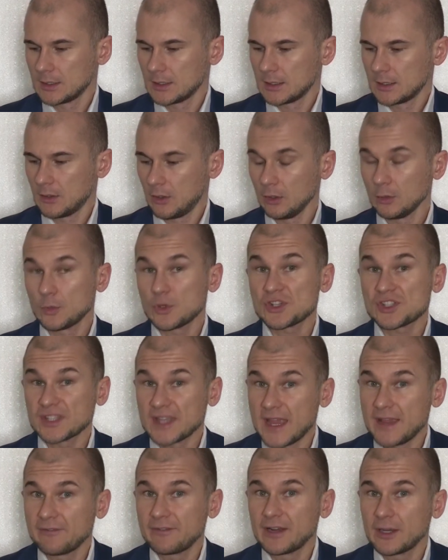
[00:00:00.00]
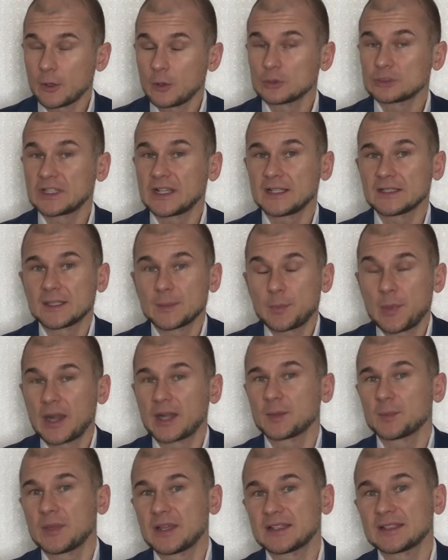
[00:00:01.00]
Almost every hotel
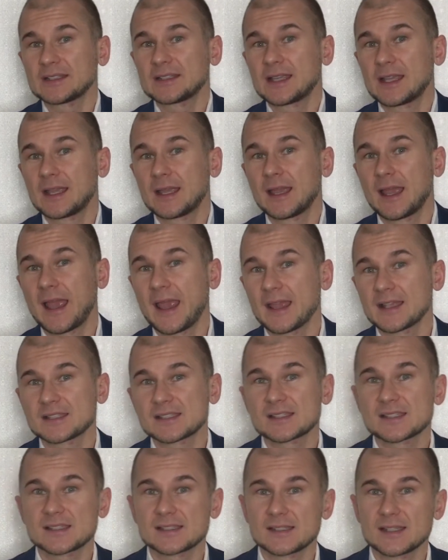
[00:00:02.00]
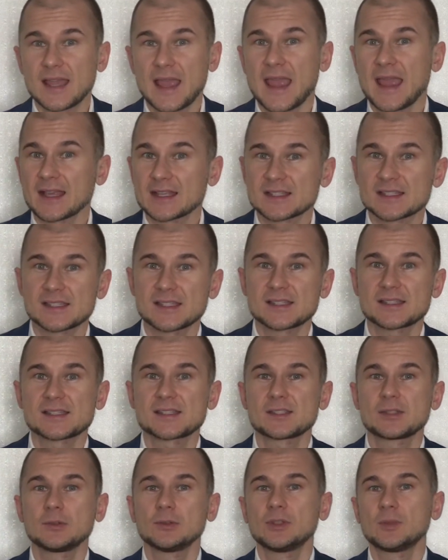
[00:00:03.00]
department has access
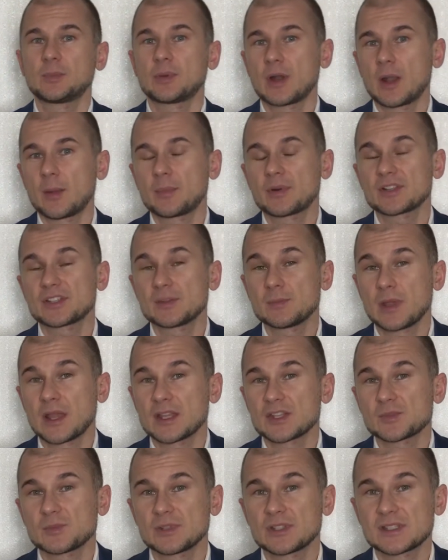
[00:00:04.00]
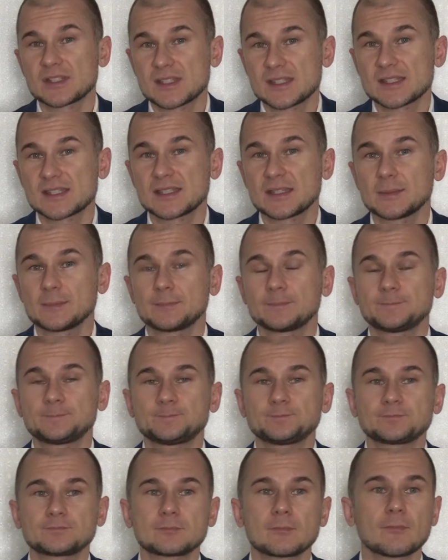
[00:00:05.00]
to the property management system
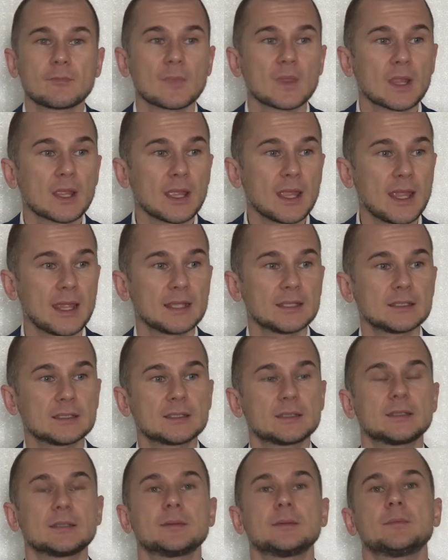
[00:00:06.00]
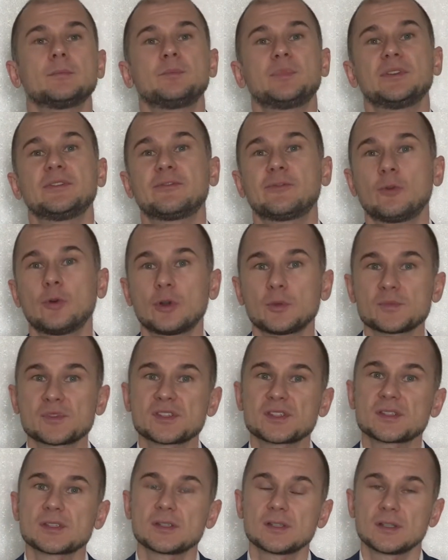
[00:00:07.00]
and
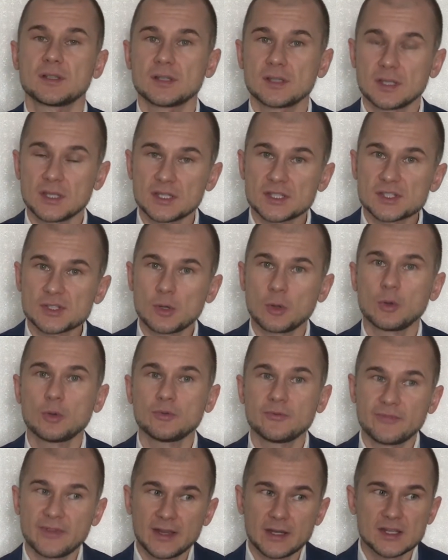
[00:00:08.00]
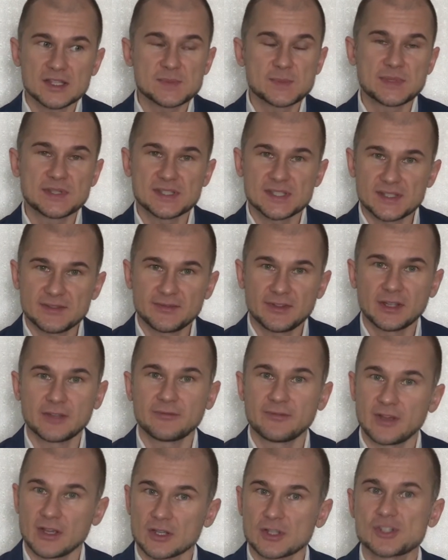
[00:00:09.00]
performs its own very specific
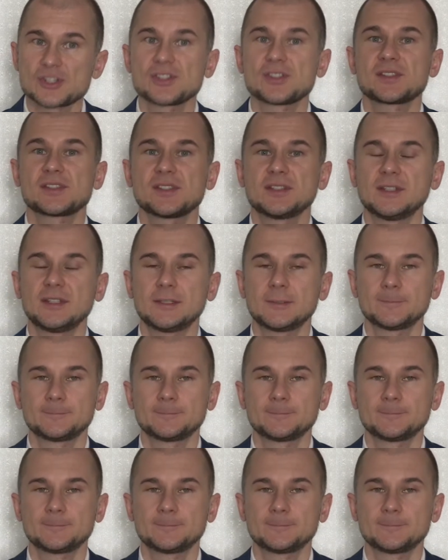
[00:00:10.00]
functions in it.